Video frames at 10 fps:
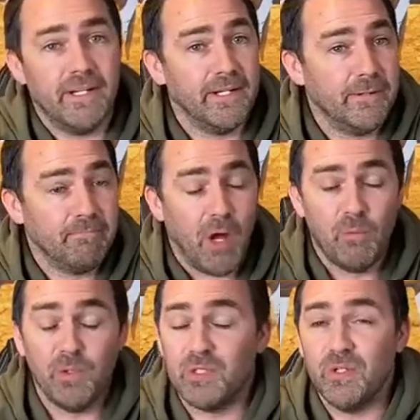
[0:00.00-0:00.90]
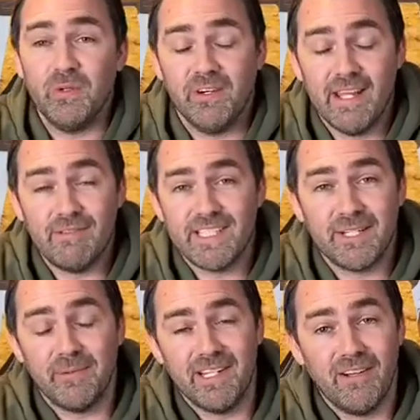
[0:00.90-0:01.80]
I will do on every
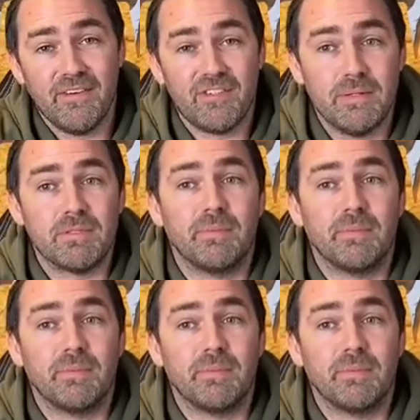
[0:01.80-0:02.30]
single one of the live streams,